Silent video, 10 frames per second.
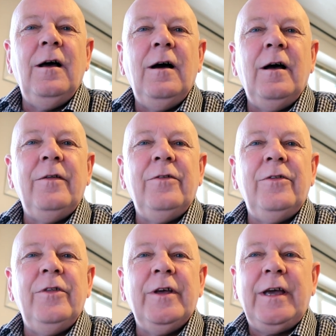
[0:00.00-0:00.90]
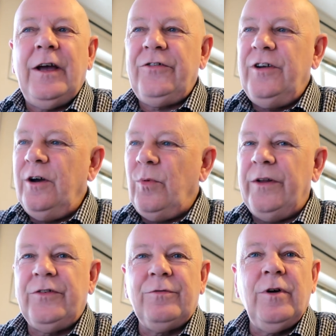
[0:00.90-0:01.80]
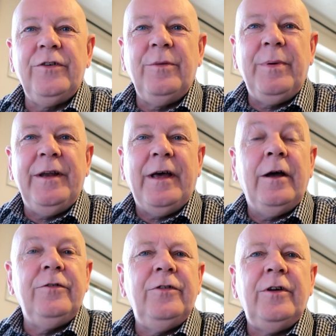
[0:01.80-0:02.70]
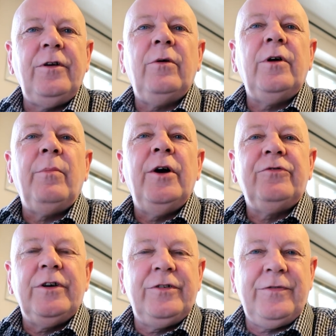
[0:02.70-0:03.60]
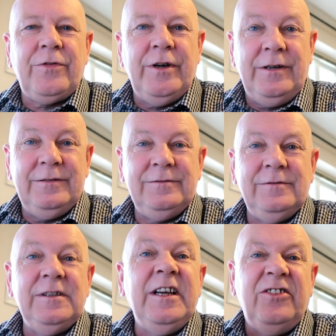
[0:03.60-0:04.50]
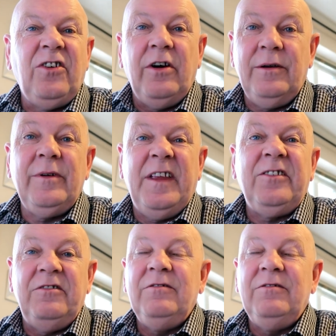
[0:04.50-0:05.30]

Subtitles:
And the cashier went to write a bin out, and she said, oh no, my drink's free, in tight. And then,